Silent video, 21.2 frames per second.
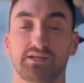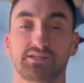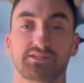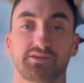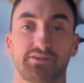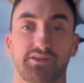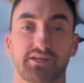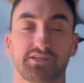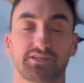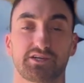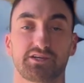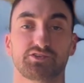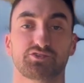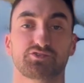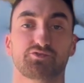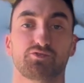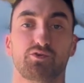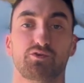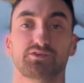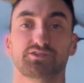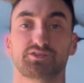So this
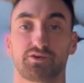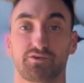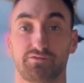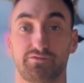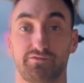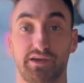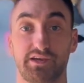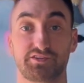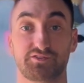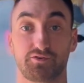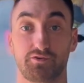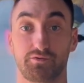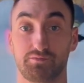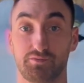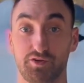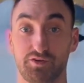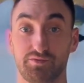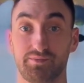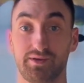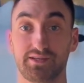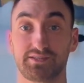controls your facial
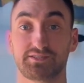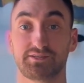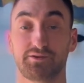movement.